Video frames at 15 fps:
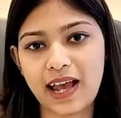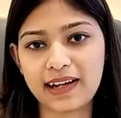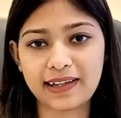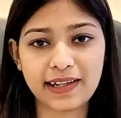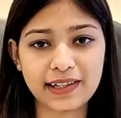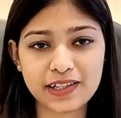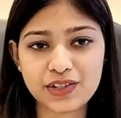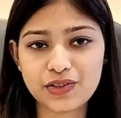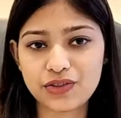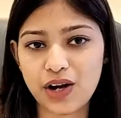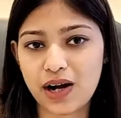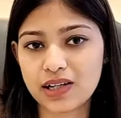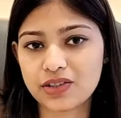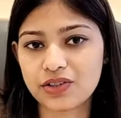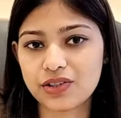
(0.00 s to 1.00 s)
and hidden
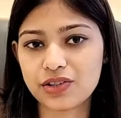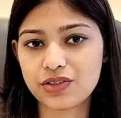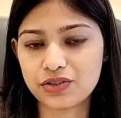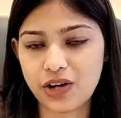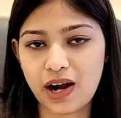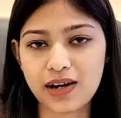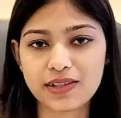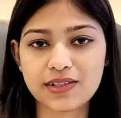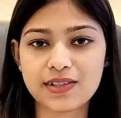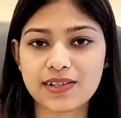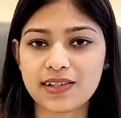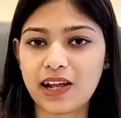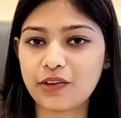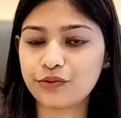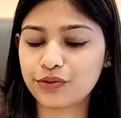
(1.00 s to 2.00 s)
charges,
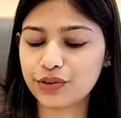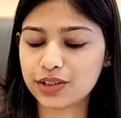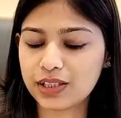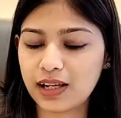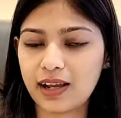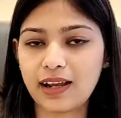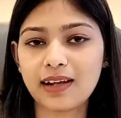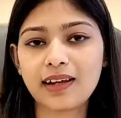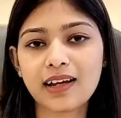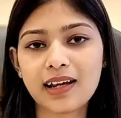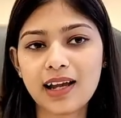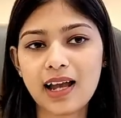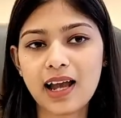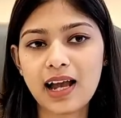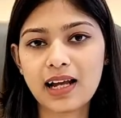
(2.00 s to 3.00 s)
and everything
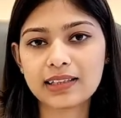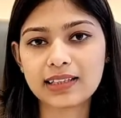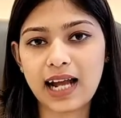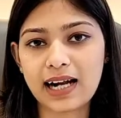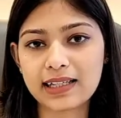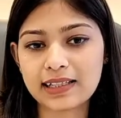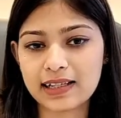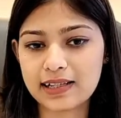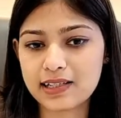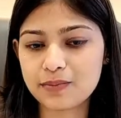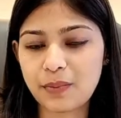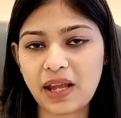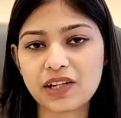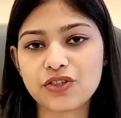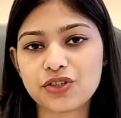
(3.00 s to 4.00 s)
that is
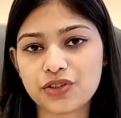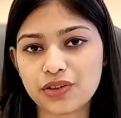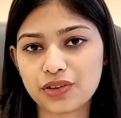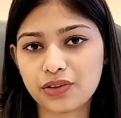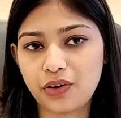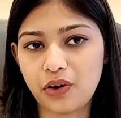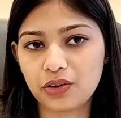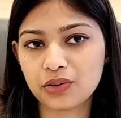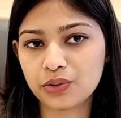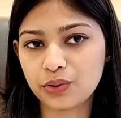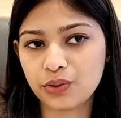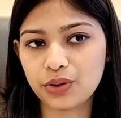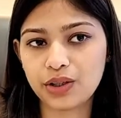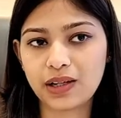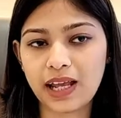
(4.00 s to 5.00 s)
mentioned on
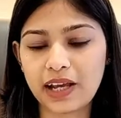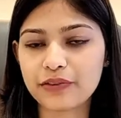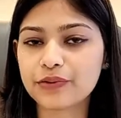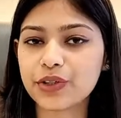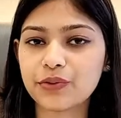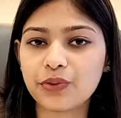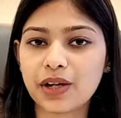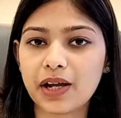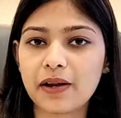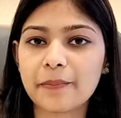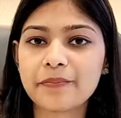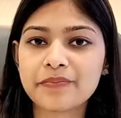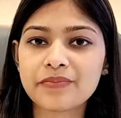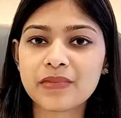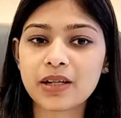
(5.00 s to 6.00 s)
Google everywhere
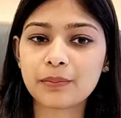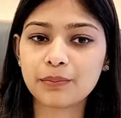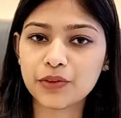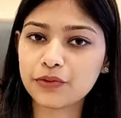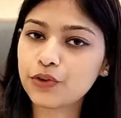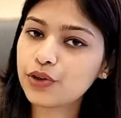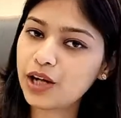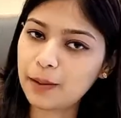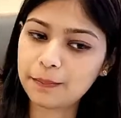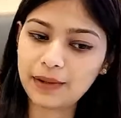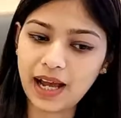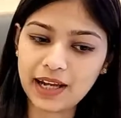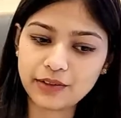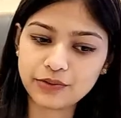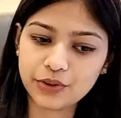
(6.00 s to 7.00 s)
before
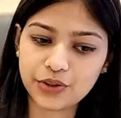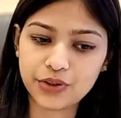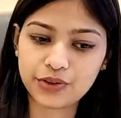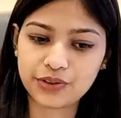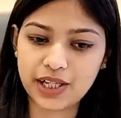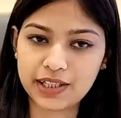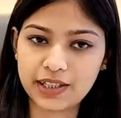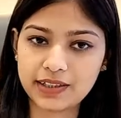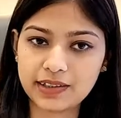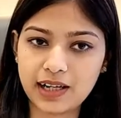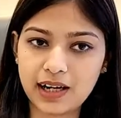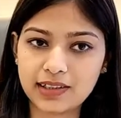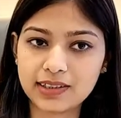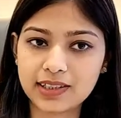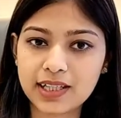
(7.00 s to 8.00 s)
applying for a credit
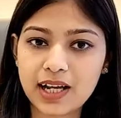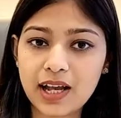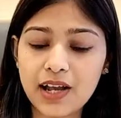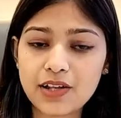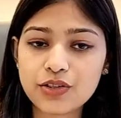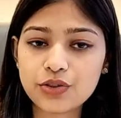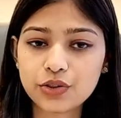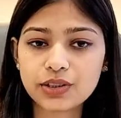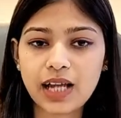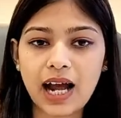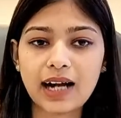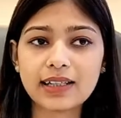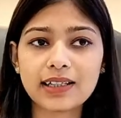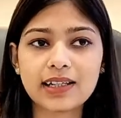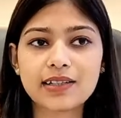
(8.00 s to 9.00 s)
card, so
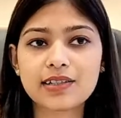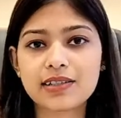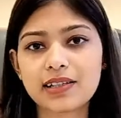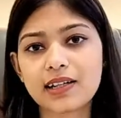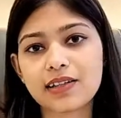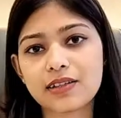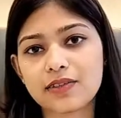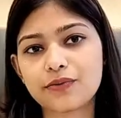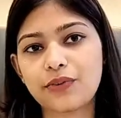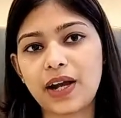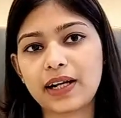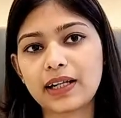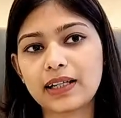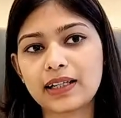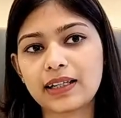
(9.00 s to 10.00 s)
that it's
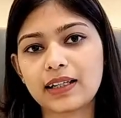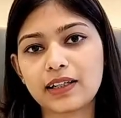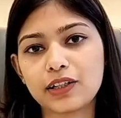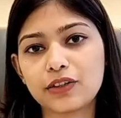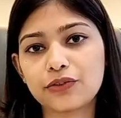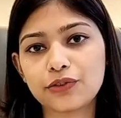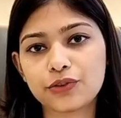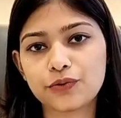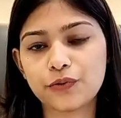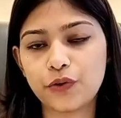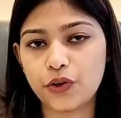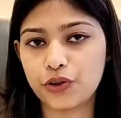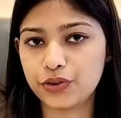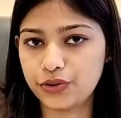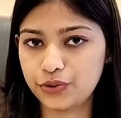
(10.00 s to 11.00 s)
very clear
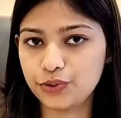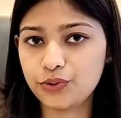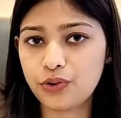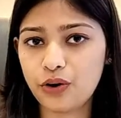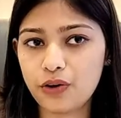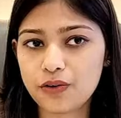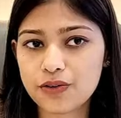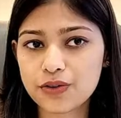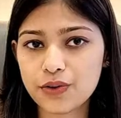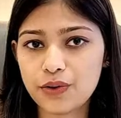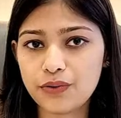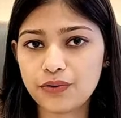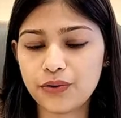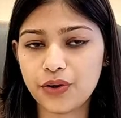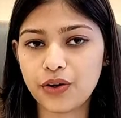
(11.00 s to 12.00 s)
for you also,
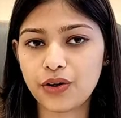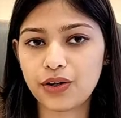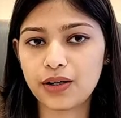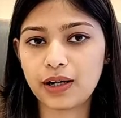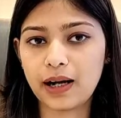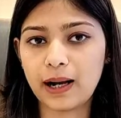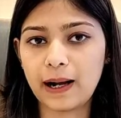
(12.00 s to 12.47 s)
for